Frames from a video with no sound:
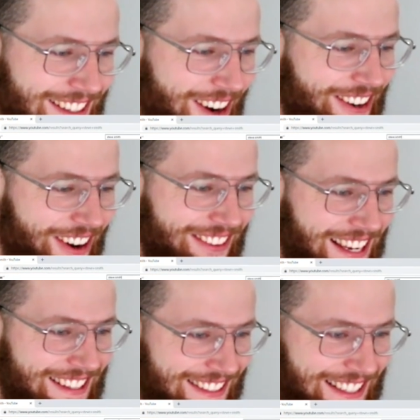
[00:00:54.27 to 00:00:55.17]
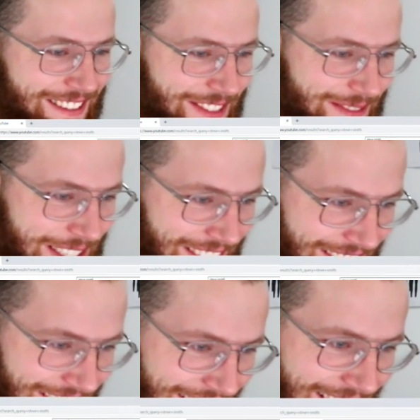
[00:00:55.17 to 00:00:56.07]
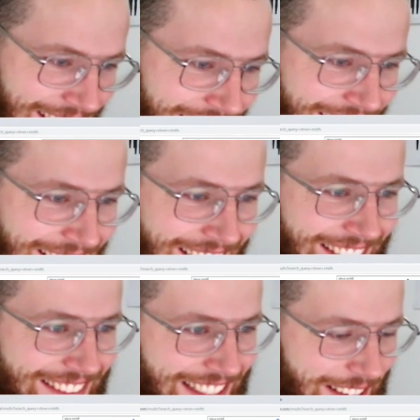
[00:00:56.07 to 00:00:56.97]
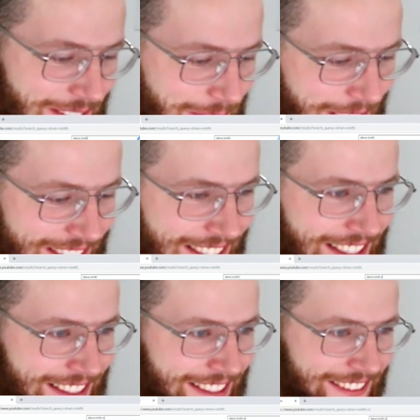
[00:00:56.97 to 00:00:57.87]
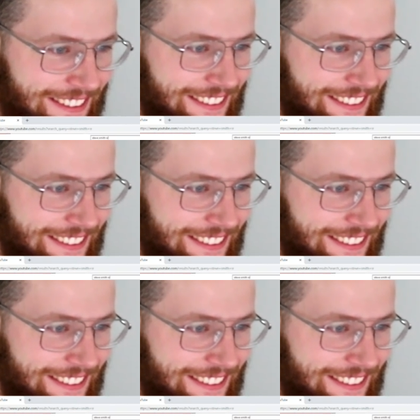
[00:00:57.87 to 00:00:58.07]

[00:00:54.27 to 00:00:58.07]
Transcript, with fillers: no, not that Steve Smith. Steve Smith Senior.